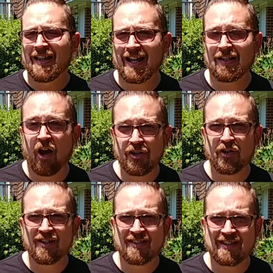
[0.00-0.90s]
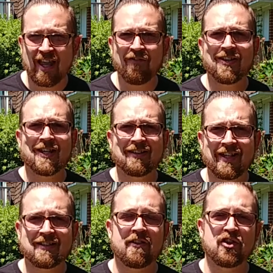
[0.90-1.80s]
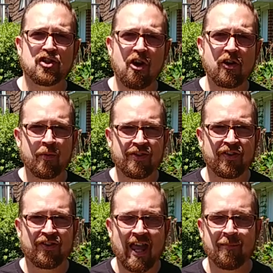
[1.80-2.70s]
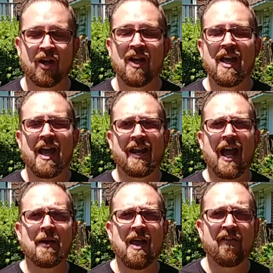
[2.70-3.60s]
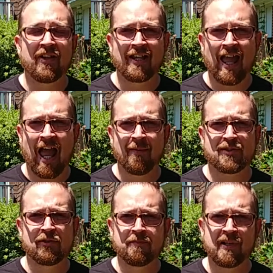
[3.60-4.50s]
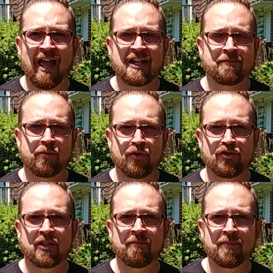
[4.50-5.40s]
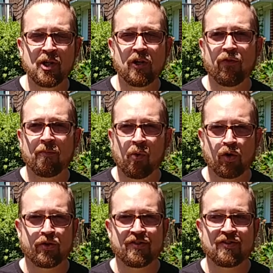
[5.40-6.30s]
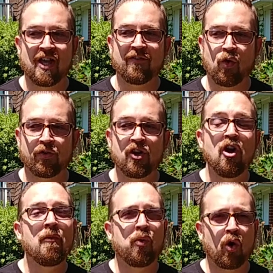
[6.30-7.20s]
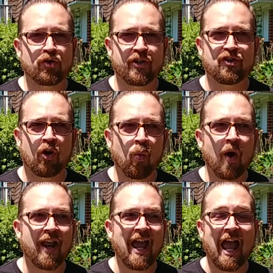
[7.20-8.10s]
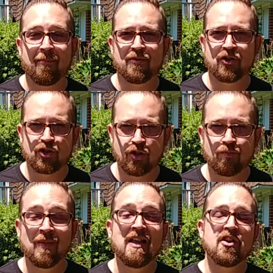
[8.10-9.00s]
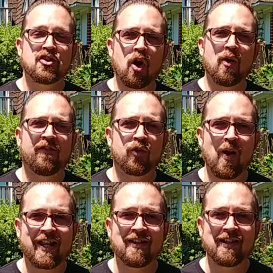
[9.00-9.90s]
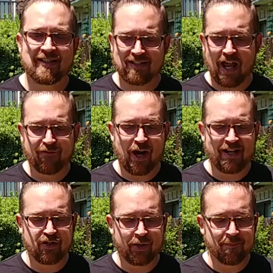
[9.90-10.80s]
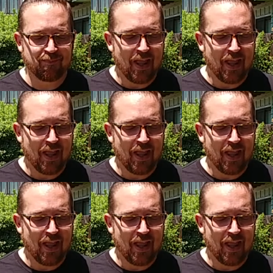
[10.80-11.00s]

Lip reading: That's 170 clicks of the shutter with this camera, and I am having an absolute blast producing beautiful portraits. And of course, portraits are what I happen to shoot. So if you're ready, let's dive right into it.